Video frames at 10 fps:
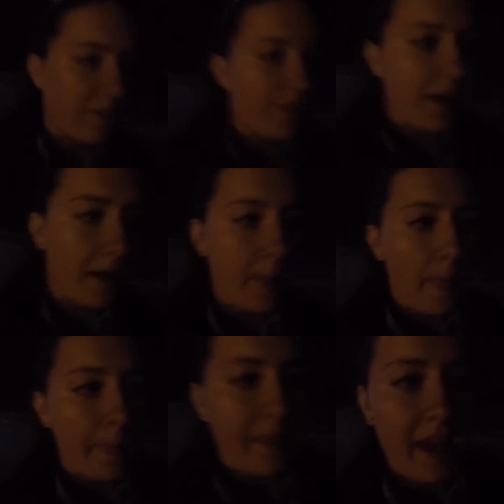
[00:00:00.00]
Ivan,
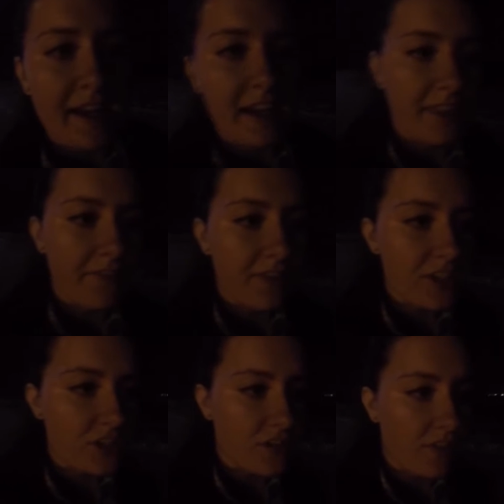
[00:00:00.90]
had not the
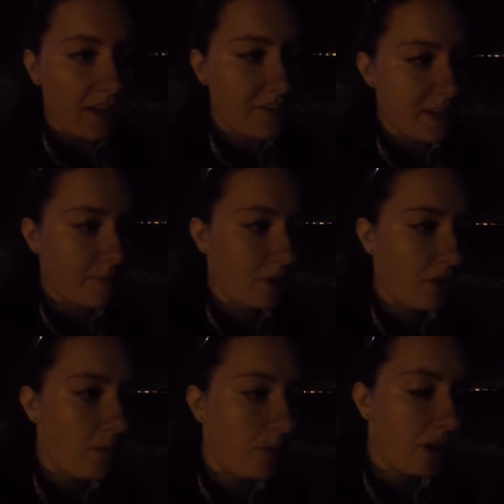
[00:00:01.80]
features of life seemed to
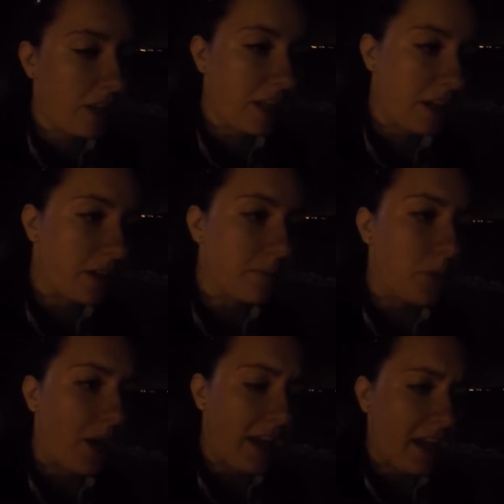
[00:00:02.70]
grow more clear,
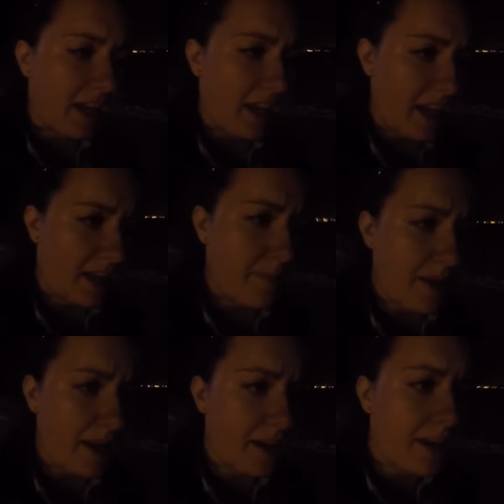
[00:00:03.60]
more
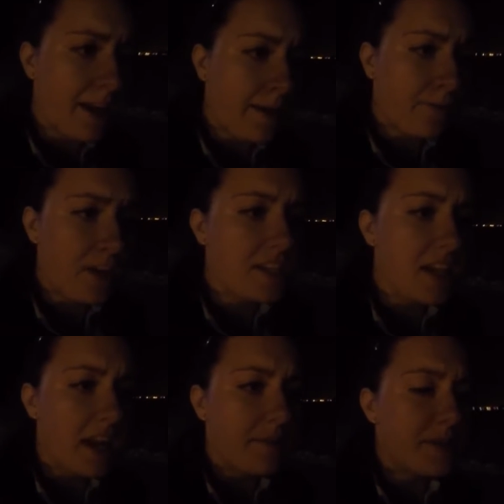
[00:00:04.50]
animated, friends and
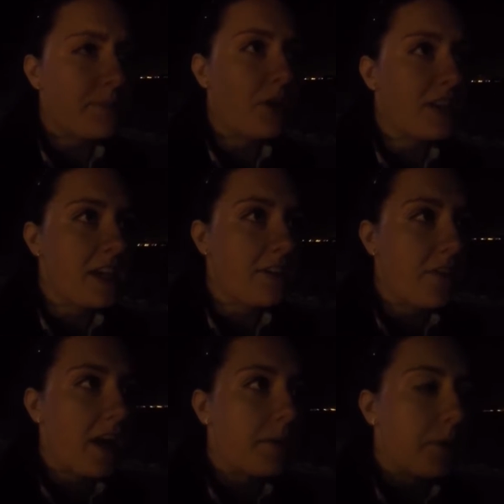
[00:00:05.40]
enemies more
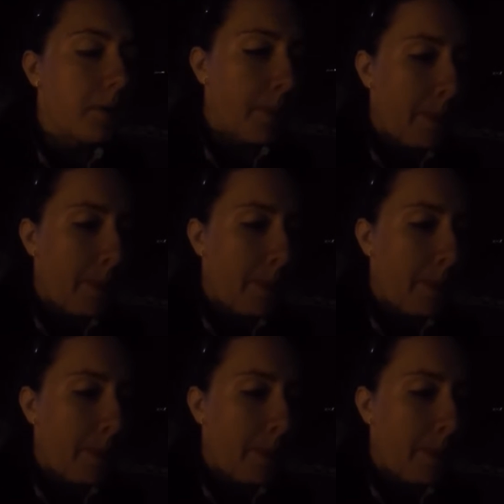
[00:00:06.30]
identifiable,